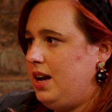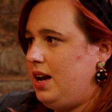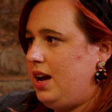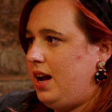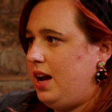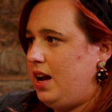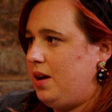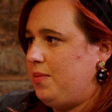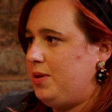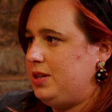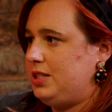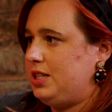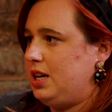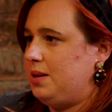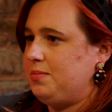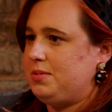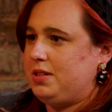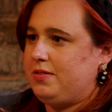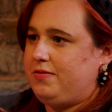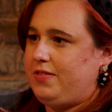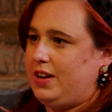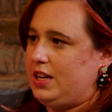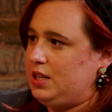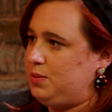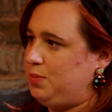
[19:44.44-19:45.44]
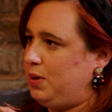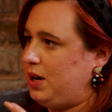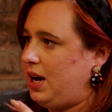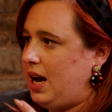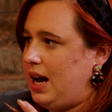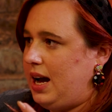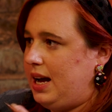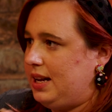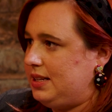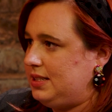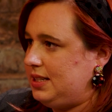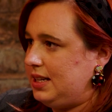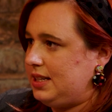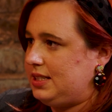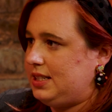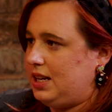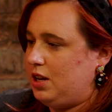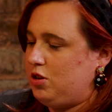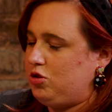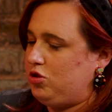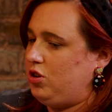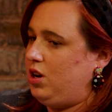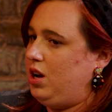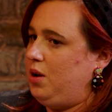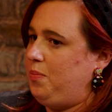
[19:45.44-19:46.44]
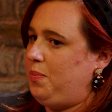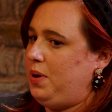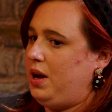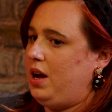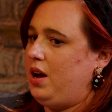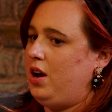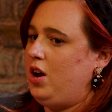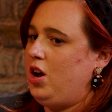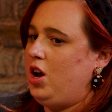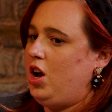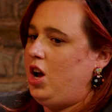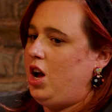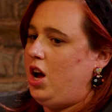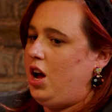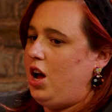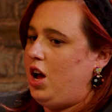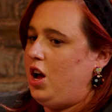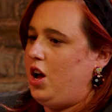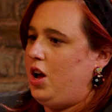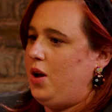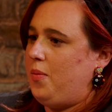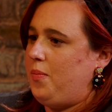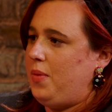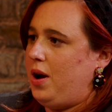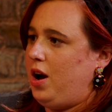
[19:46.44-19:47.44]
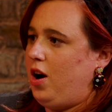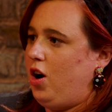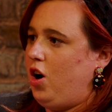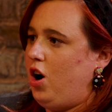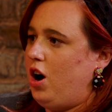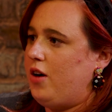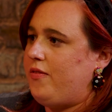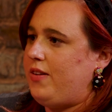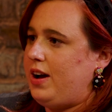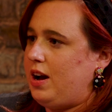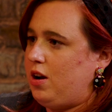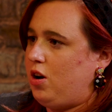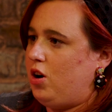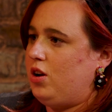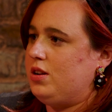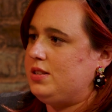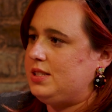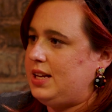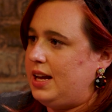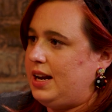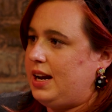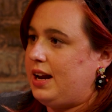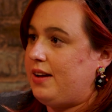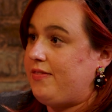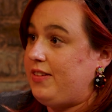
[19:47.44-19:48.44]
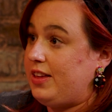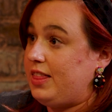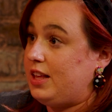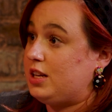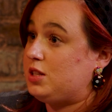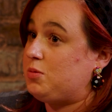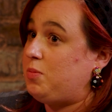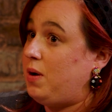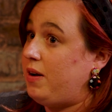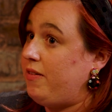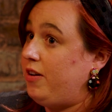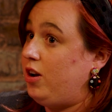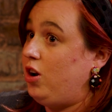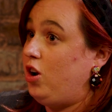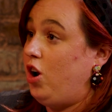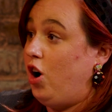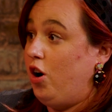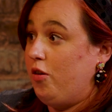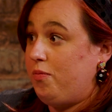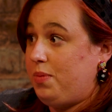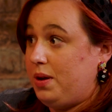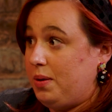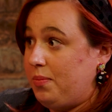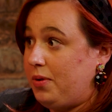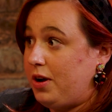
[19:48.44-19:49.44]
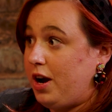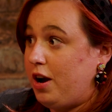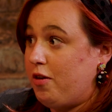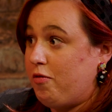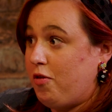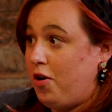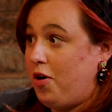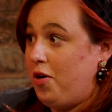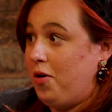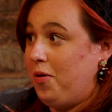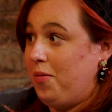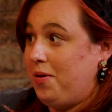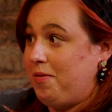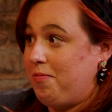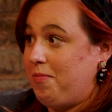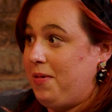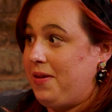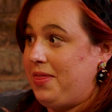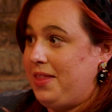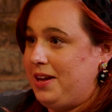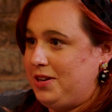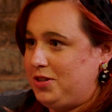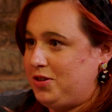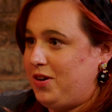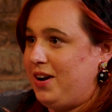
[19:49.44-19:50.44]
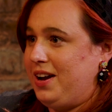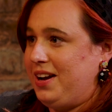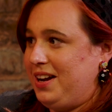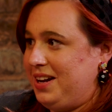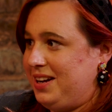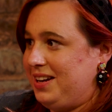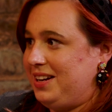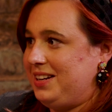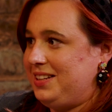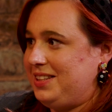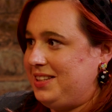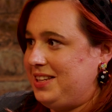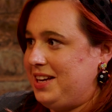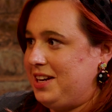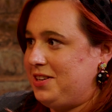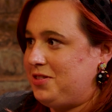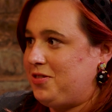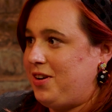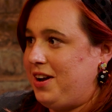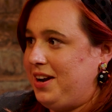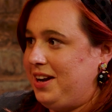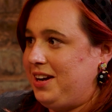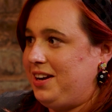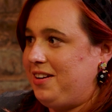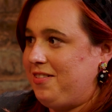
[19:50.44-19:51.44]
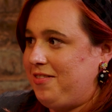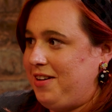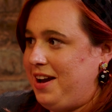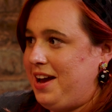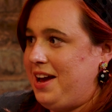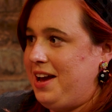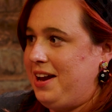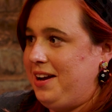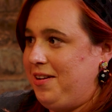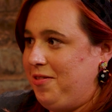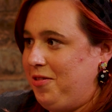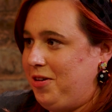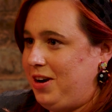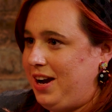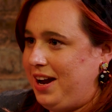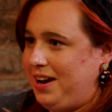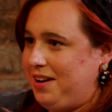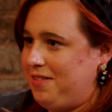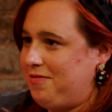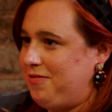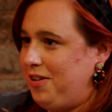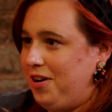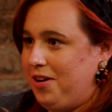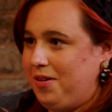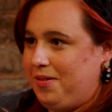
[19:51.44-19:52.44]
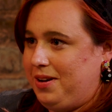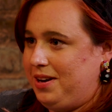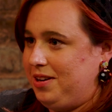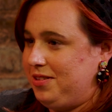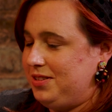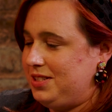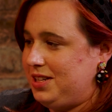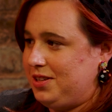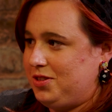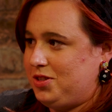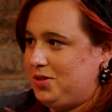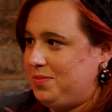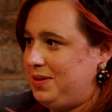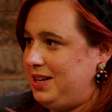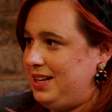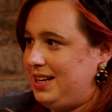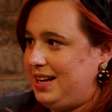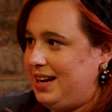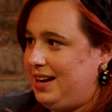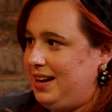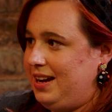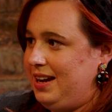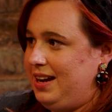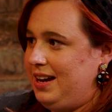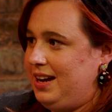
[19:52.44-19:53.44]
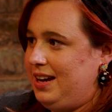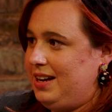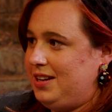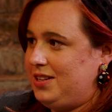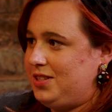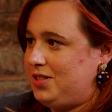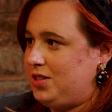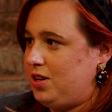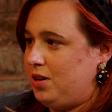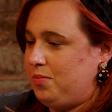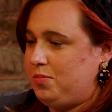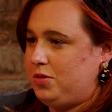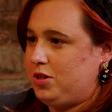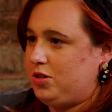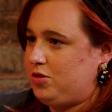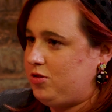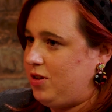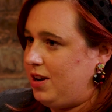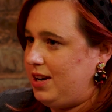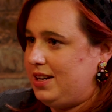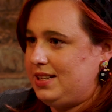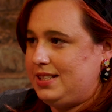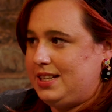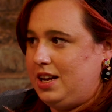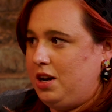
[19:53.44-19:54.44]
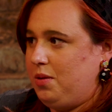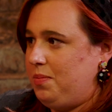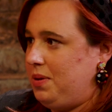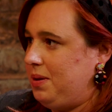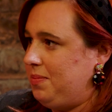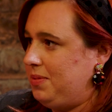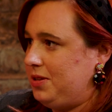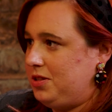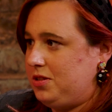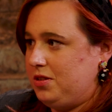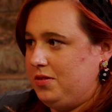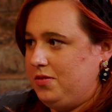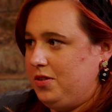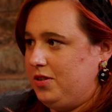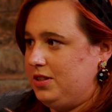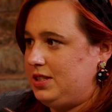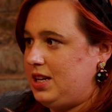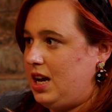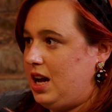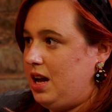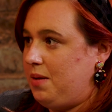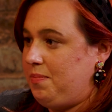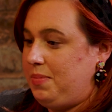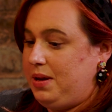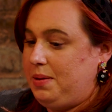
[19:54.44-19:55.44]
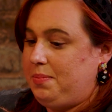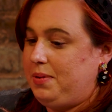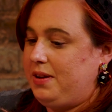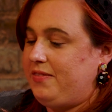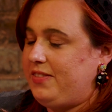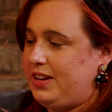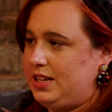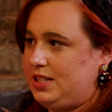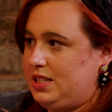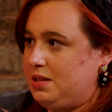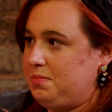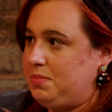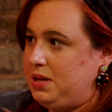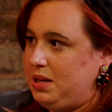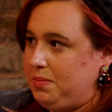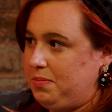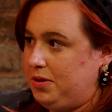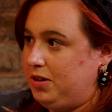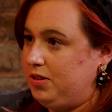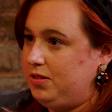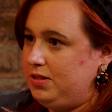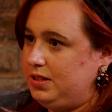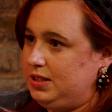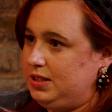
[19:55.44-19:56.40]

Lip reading: in terms of Facebook ads, etc. But a lot of our content, and I think that's where a lot of people go wrong with when they're trying to create an organic following on social media. Stop just trying to sell people stuff all the time. People invest in people.